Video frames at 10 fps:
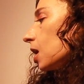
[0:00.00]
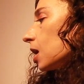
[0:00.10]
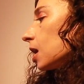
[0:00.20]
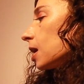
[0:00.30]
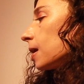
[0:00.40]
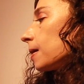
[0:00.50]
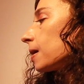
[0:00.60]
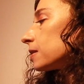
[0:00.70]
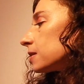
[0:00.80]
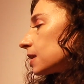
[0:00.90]

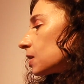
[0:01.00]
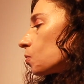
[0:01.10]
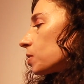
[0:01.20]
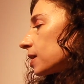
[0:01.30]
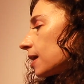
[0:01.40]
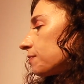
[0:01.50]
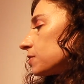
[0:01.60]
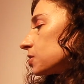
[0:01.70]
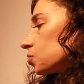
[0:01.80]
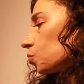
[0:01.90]
until we
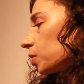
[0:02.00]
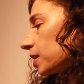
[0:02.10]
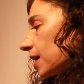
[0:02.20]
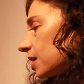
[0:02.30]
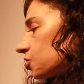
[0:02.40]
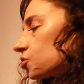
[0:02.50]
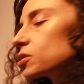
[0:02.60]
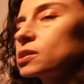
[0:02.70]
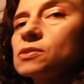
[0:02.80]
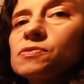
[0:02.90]
have a
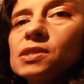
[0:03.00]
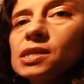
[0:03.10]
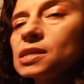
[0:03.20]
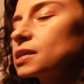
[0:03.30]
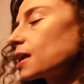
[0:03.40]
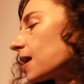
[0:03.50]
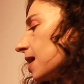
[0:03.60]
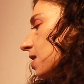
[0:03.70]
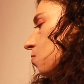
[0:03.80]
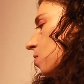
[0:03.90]
truncation of the
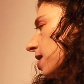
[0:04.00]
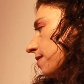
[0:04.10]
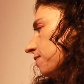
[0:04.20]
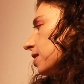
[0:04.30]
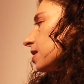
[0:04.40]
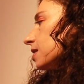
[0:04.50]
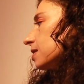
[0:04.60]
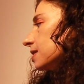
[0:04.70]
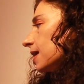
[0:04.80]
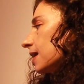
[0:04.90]
A wave.
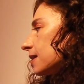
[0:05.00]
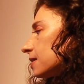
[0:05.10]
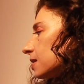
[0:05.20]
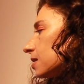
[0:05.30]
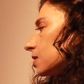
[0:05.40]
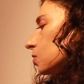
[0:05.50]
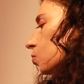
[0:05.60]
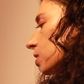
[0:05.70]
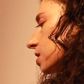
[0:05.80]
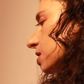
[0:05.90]
Then
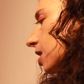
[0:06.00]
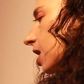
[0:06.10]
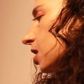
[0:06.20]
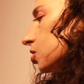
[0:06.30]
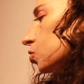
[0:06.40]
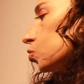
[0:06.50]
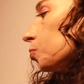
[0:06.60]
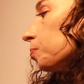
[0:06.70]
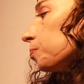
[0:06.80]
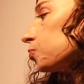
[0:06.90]
we start
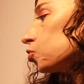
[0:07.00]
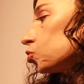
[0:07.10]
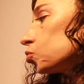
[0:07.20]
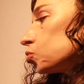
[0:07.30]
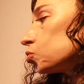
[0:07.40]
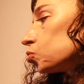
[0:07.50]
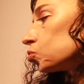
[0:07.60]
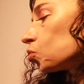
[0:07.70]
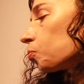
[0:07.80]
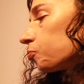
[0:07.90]
to
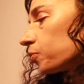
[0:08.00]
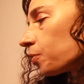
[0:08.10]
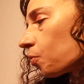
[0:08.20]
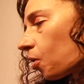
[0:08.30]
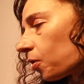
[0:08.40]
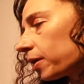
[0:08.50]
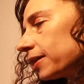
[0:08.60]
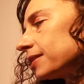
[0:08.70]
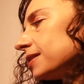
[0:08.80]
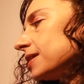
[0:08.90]

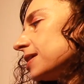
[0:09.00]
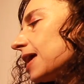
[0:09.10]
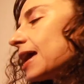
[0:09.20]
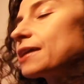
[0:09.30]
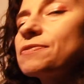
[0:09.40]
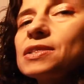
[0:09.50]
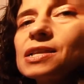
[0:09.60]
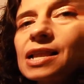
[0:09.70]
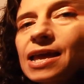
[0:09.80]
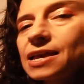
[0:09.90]
prolong the AV
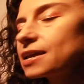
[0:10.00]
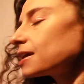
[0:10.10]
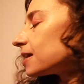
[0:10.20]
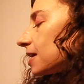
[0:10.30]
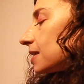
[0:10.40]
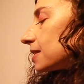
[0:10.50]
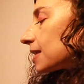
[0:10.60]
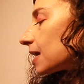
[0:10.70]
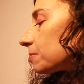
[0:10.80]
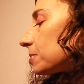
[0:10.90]
delay in
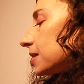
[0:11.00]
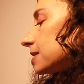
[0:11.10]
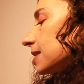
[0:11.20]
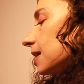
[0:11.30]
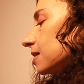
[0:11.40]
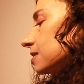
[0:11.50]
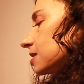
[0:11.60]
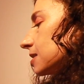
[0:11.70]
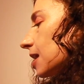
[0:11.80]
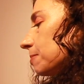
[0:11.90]
10 millisecond
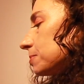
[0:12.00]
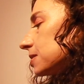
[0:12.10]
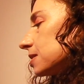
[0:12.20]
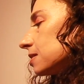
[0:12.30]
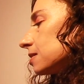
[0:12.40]
steps